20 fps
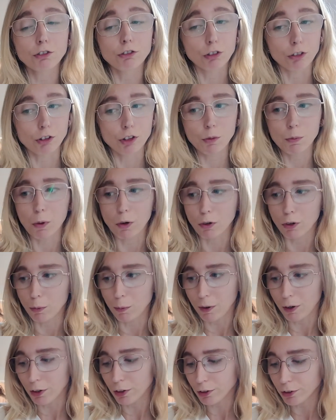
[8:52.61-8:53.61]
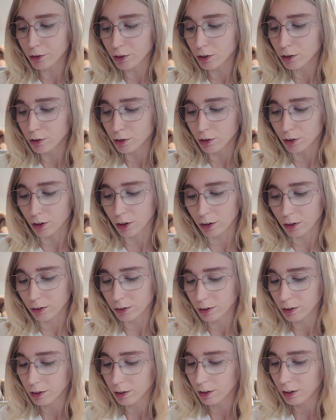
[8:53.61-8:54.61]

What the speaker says: just the Pokeballs. So,